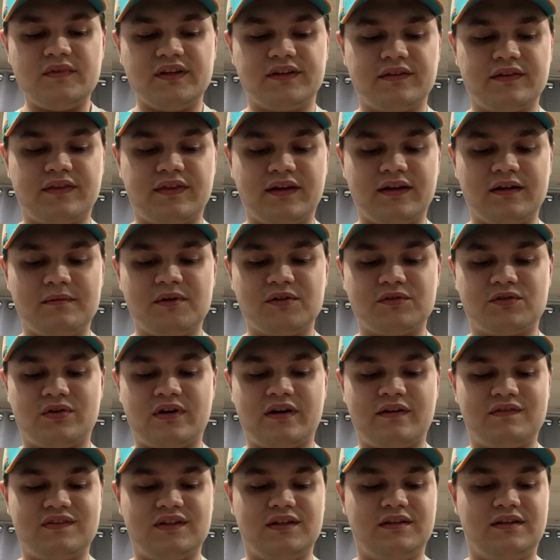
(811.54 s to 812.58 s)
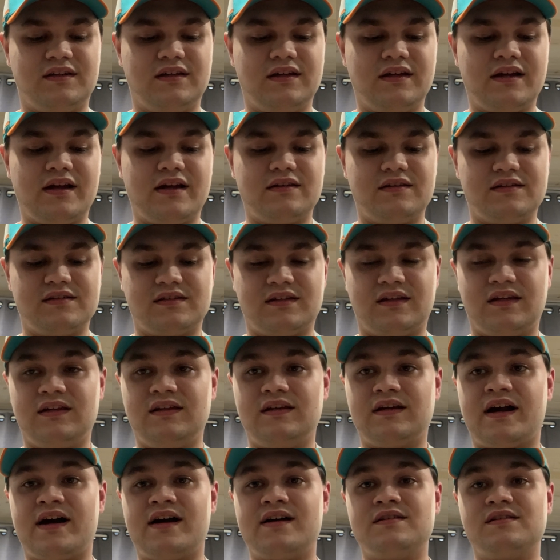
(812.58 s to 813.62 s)
thing about Travis Etienne is he
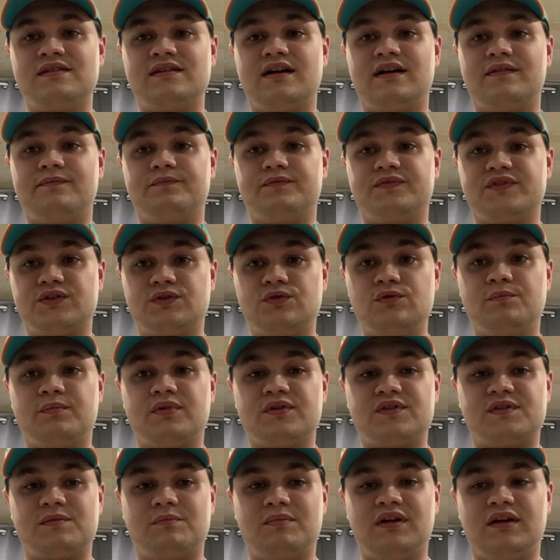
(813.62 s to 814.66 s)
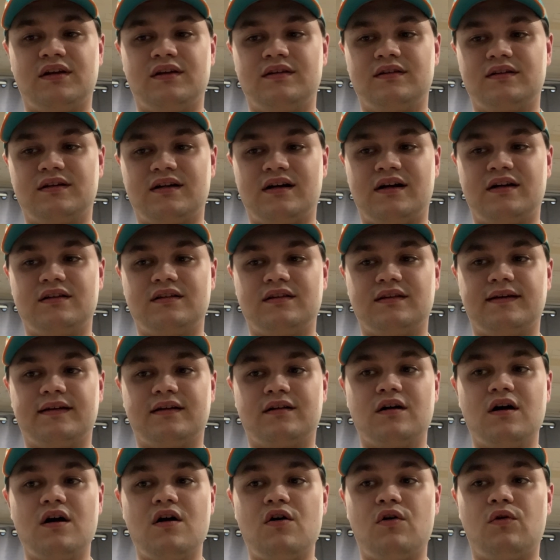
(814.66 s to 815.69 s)
has that super speed, kind of like
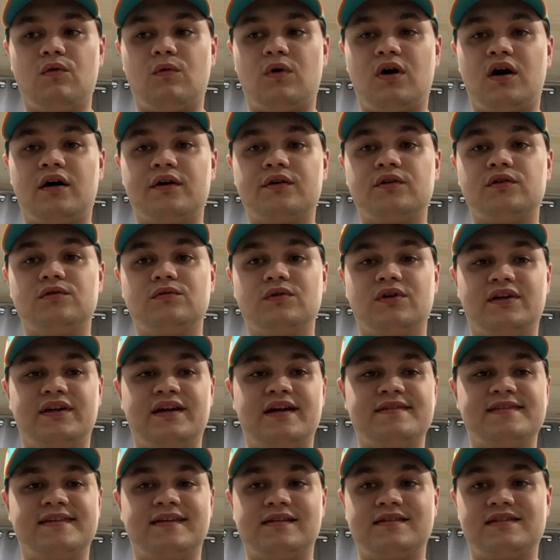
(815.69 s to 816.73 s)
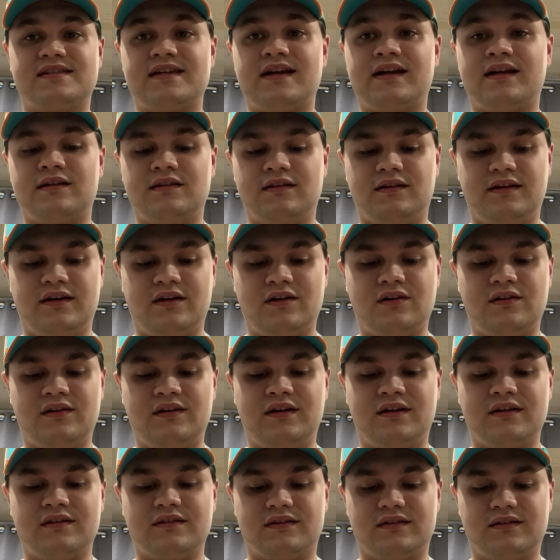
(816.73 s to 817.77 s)
Waddle, where he has that second gear he
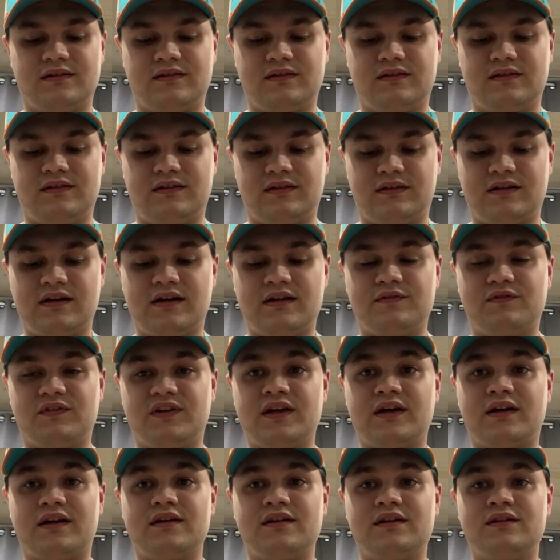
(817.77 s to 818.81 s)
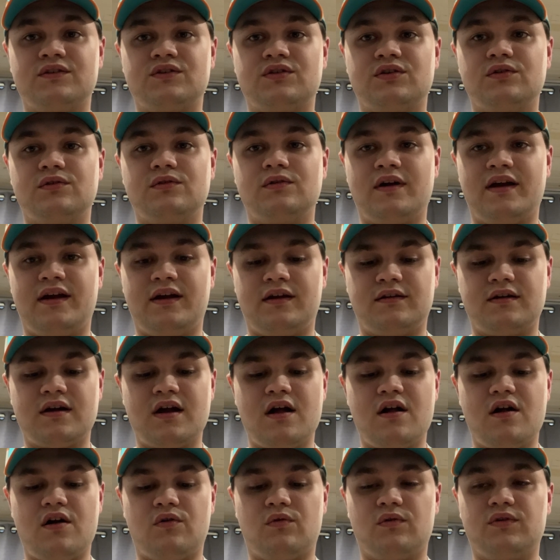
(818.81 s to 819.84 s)
could kind of kick it into, and
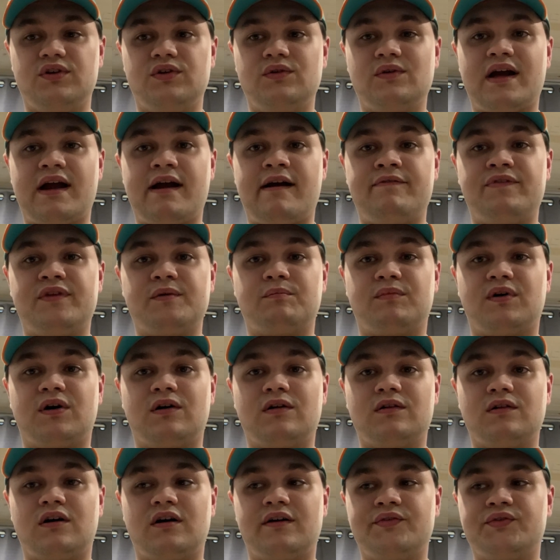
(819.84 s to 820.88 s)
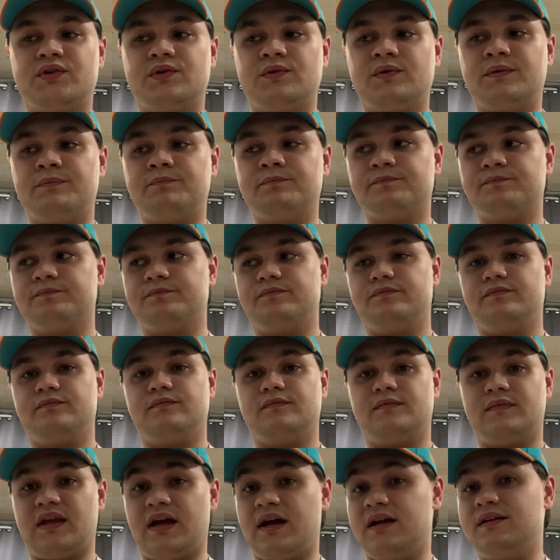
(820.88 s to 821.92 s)
when you hand the ball off to him,
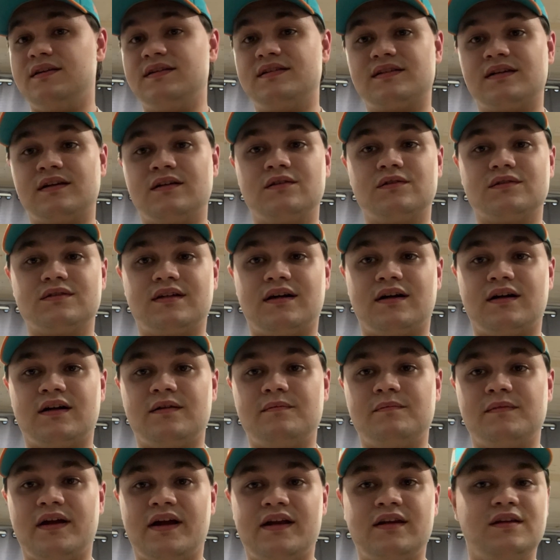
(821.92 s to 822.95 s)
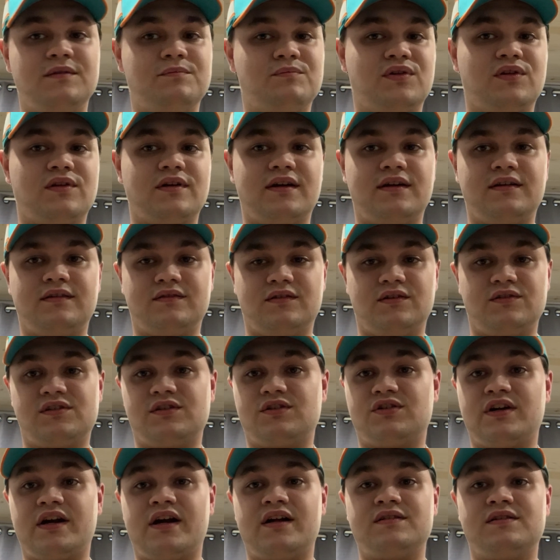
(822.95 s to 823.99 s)
any single time, any play, there's a
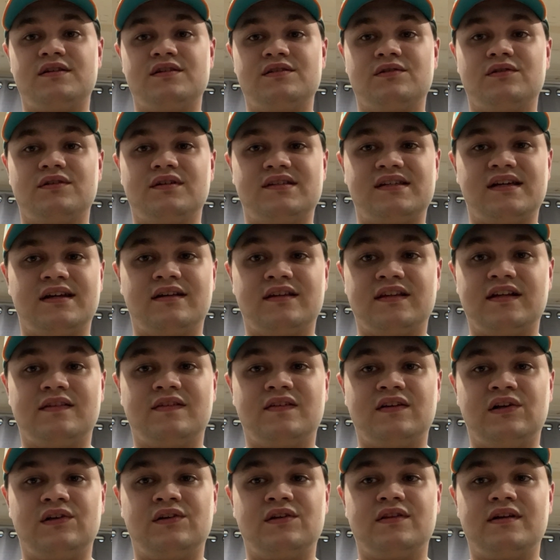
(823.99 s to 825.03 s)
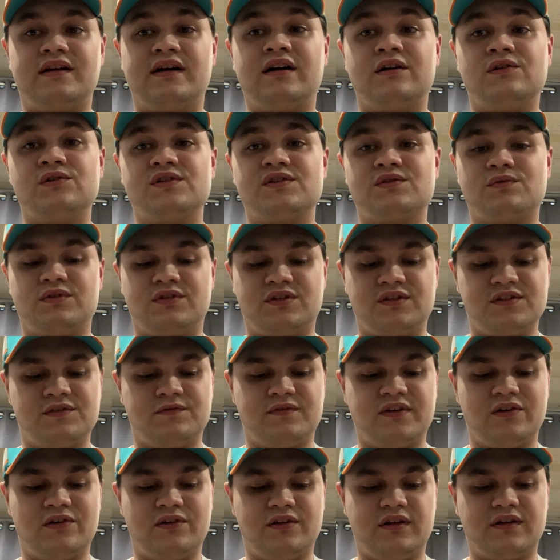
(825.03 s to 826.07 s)
chance he's going to take that thing to the house, which is
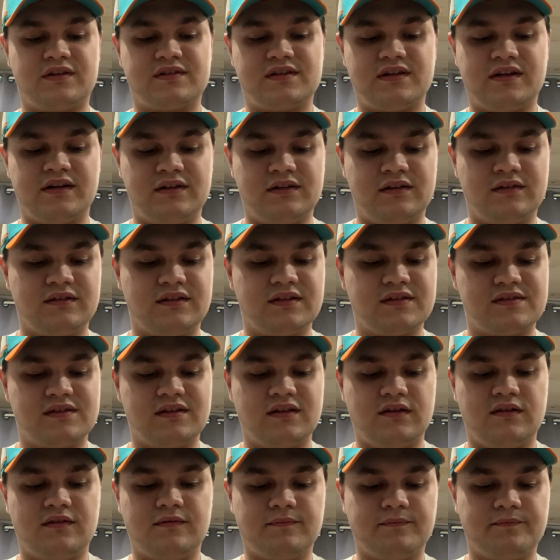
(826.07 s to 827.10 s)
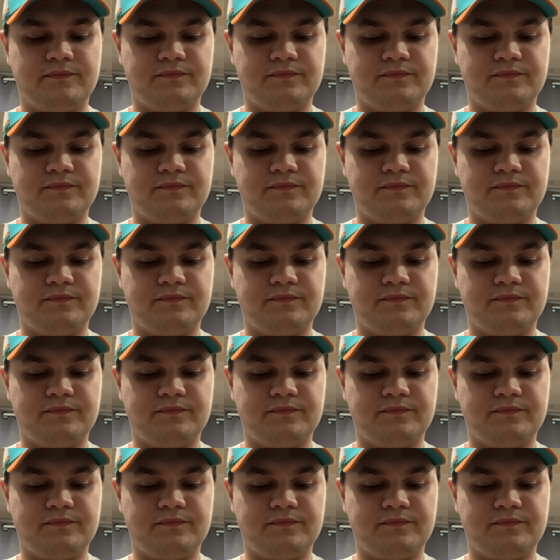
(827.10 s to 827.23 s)
very exciting to see.